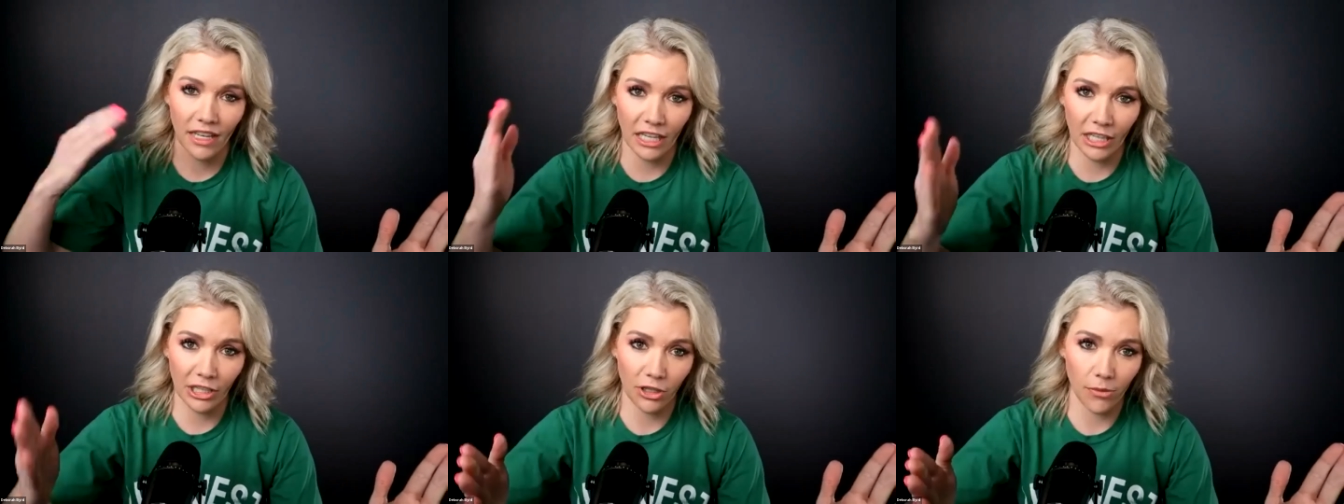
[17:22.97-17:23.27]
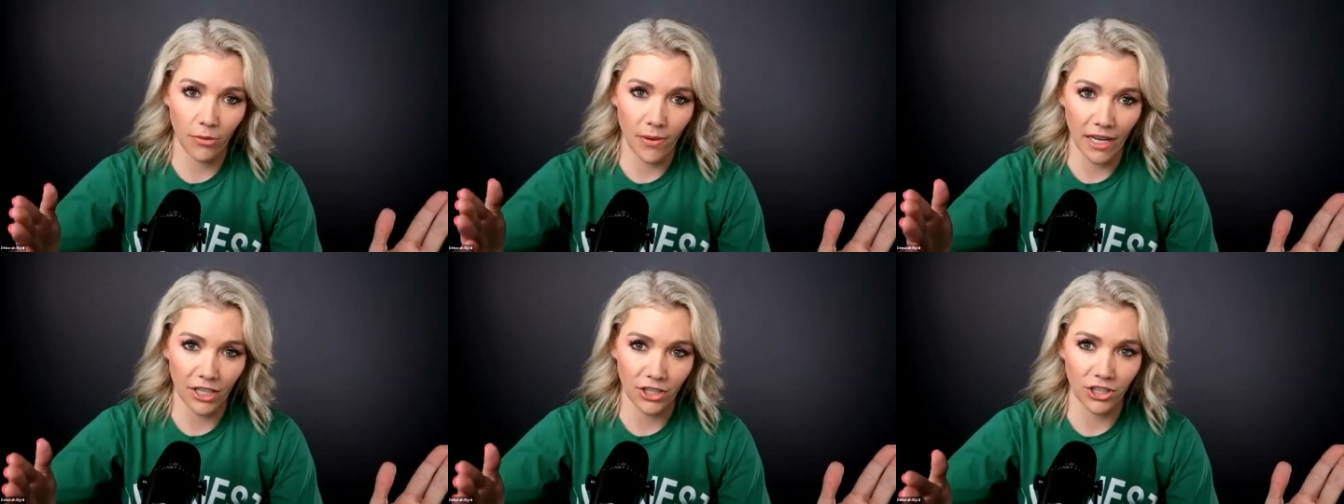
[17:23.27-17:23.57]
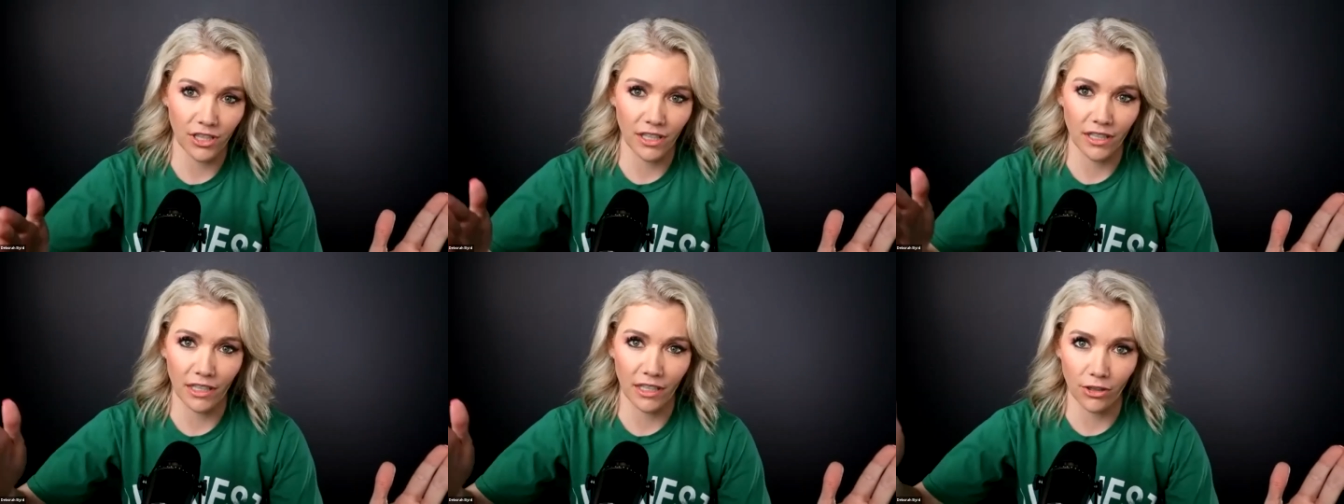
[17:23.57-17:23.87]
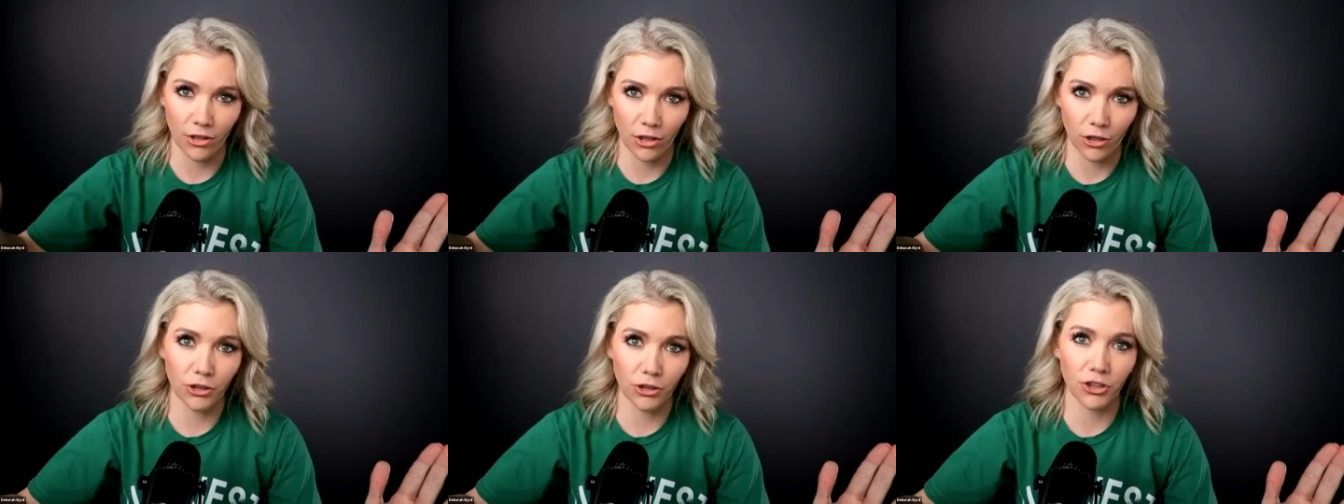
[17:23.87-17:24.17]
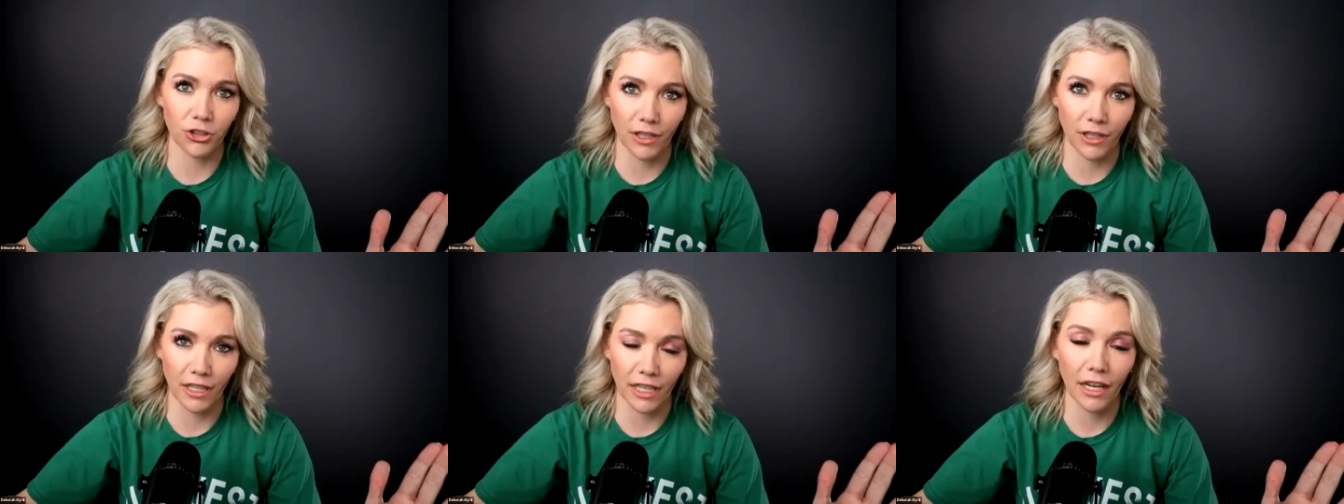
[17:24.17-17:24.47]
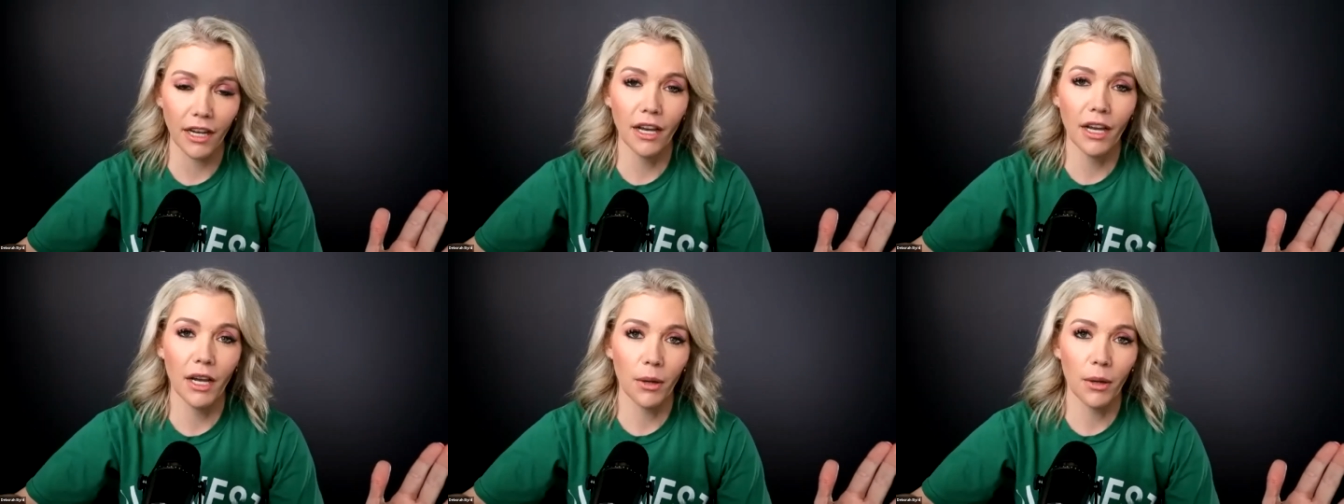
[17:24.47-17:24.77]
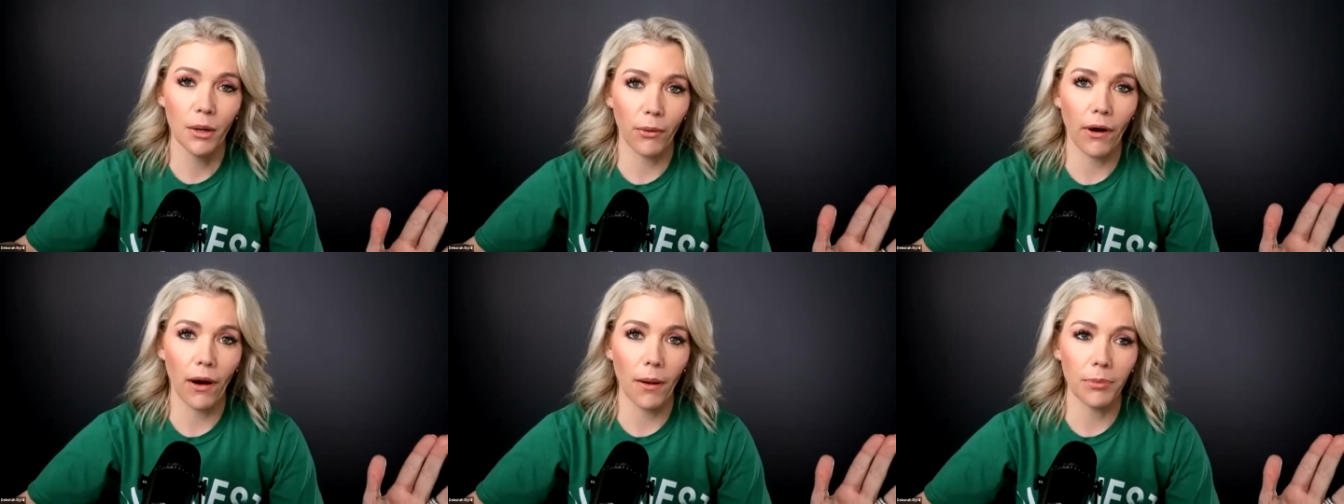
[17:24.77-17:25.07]
incubation and nurturing
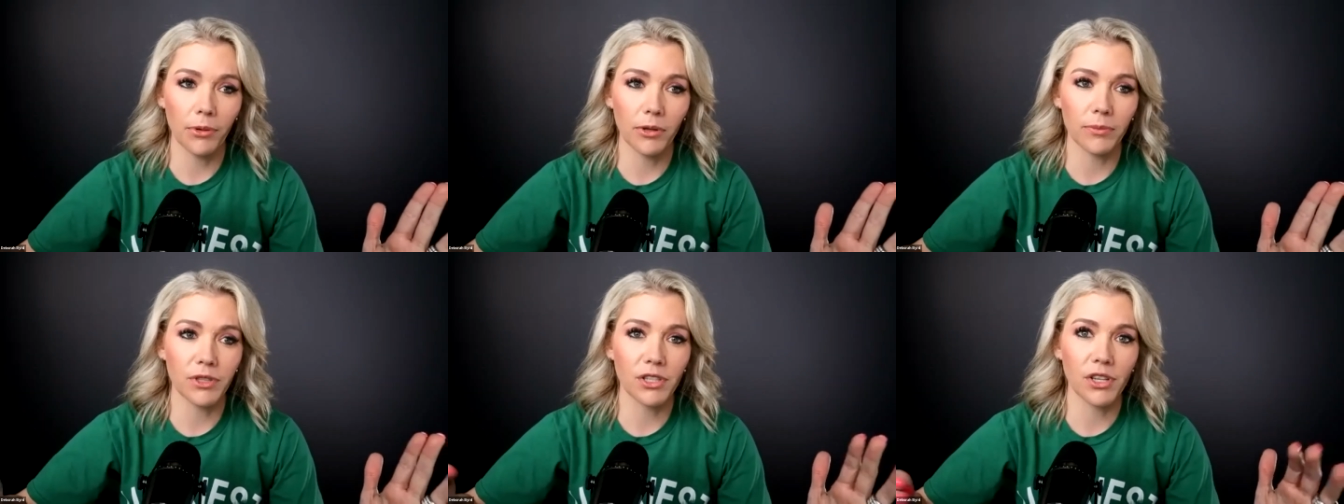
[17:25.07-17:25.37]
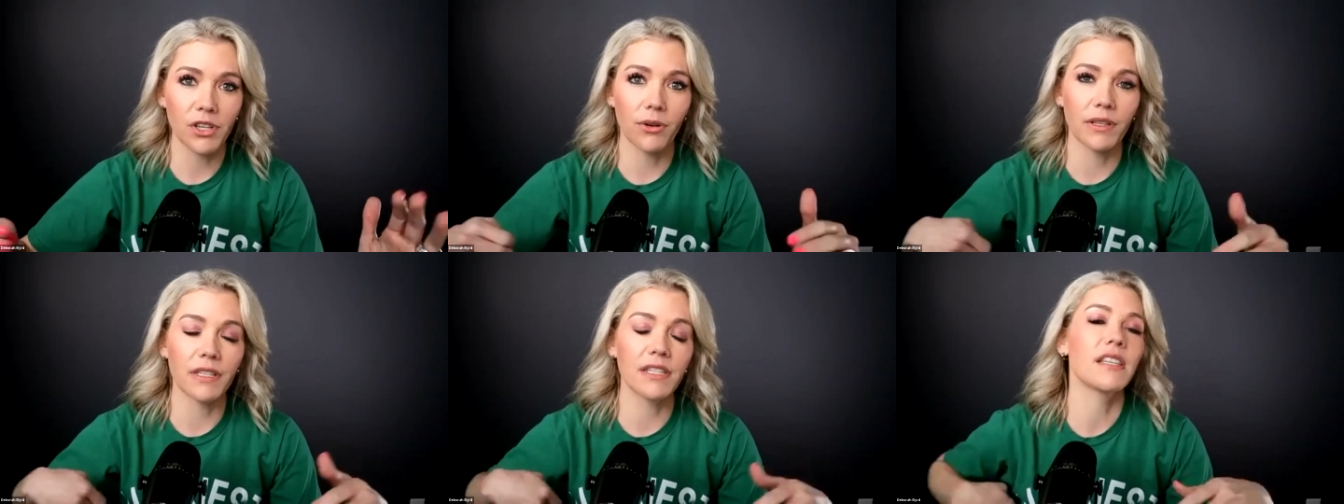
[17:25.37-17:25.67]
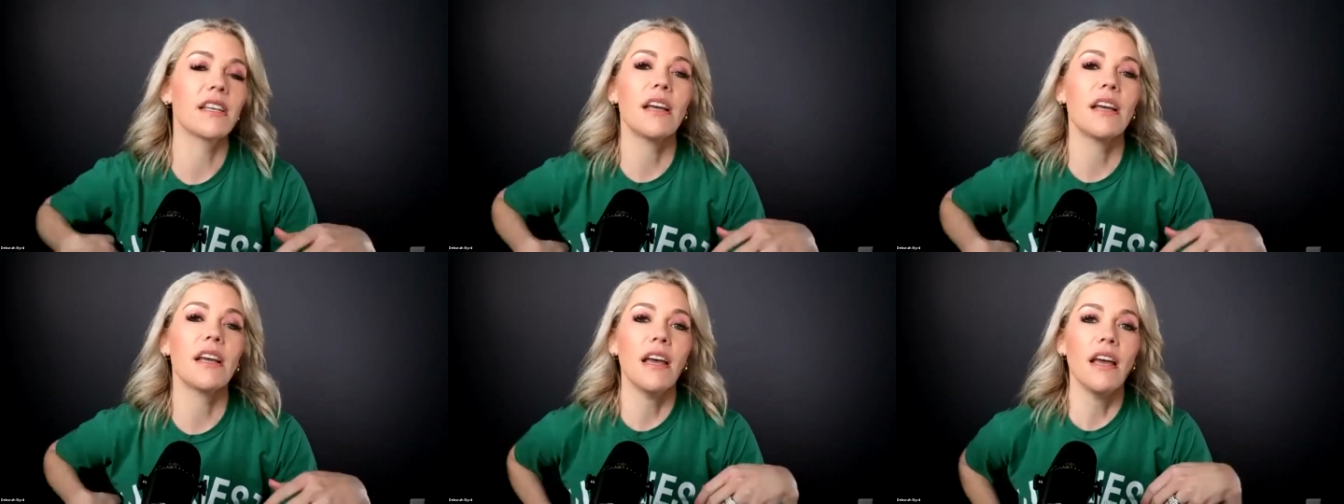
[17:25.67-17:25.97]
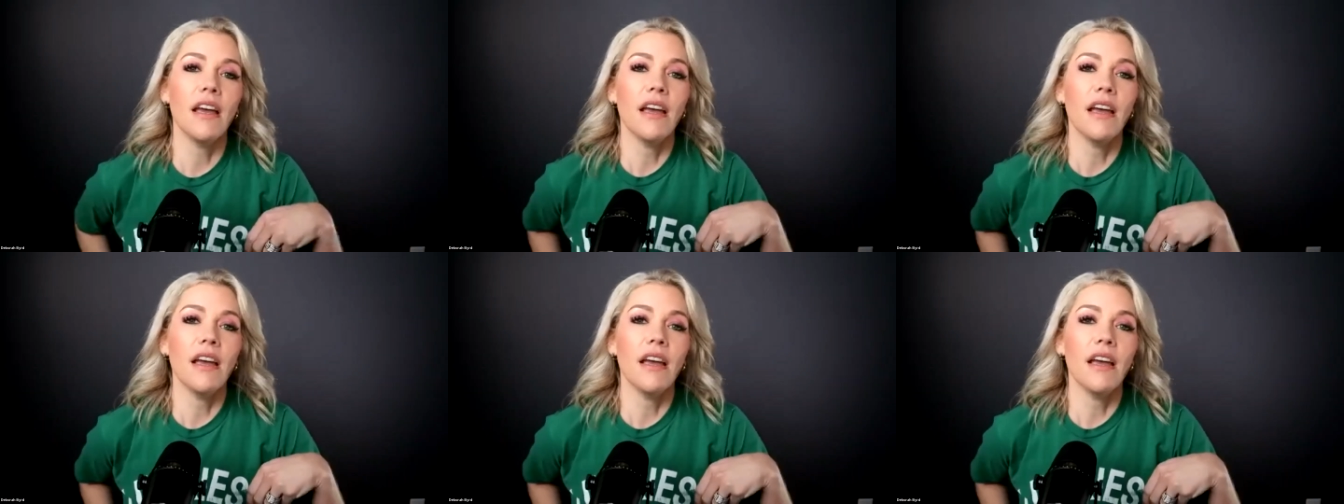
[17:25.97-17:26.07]
problem. So it's